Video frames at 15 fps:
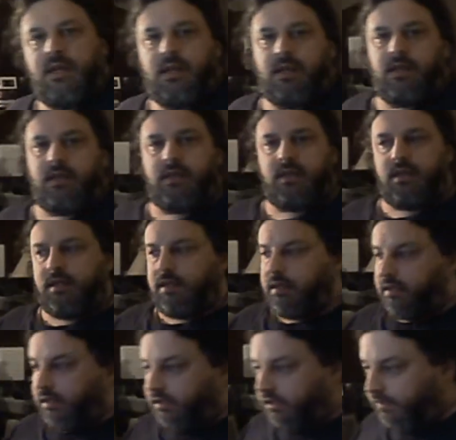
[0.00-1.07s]

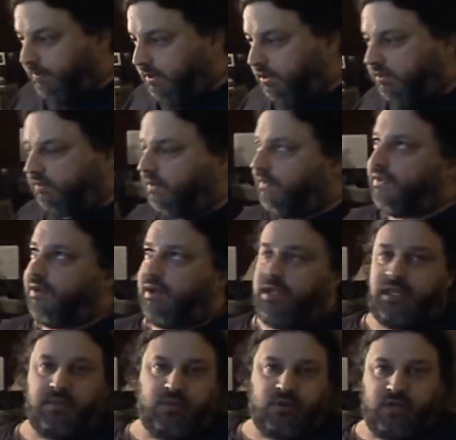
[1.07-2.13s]
It's about twelve thirty
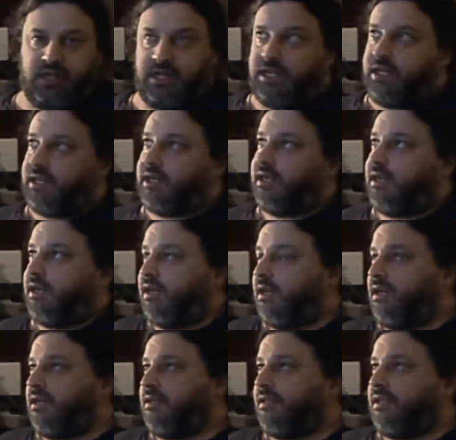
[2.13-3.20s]
in the morning,
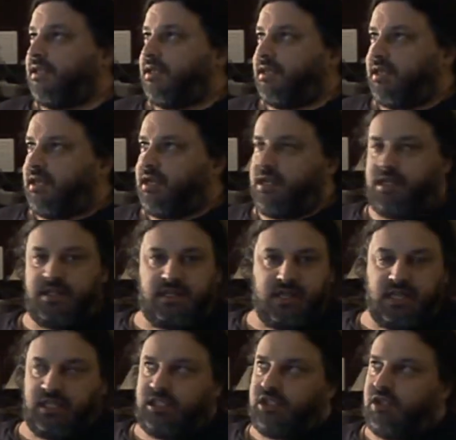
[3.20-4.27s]
and the
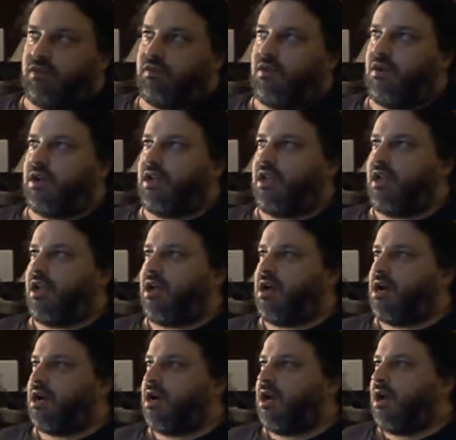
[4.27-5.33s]
day's still rolling along.